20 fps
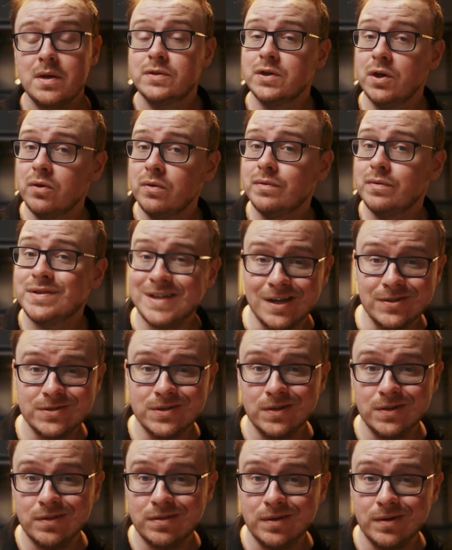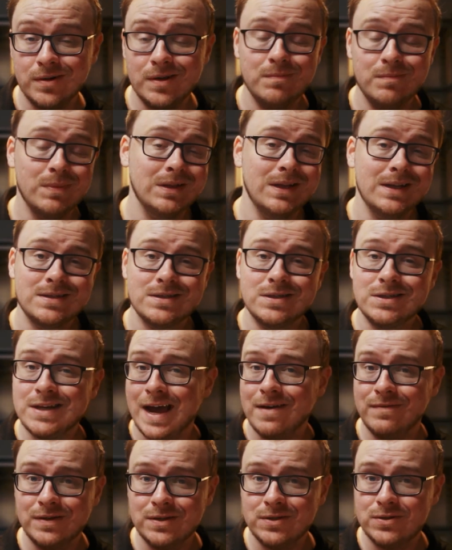So sounds good in theory, but let's
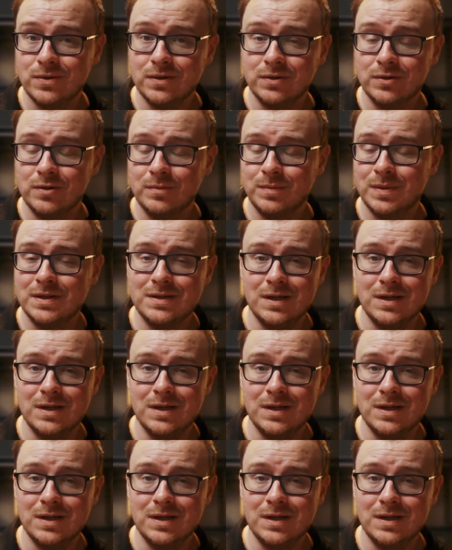dive into it a little bit